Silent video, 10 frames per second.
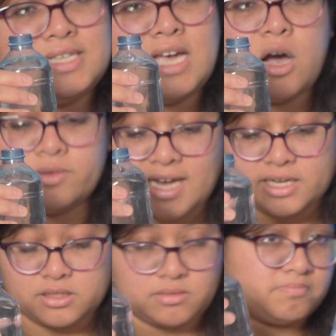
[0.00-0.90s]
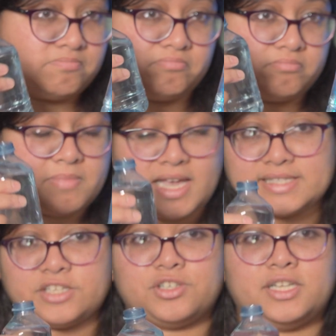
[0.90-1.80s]
see how that
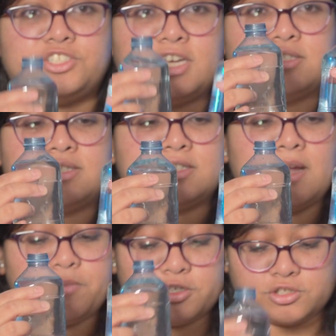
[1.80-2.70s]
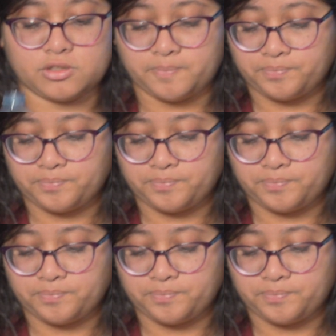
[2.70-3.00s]
essentially changes the temperature.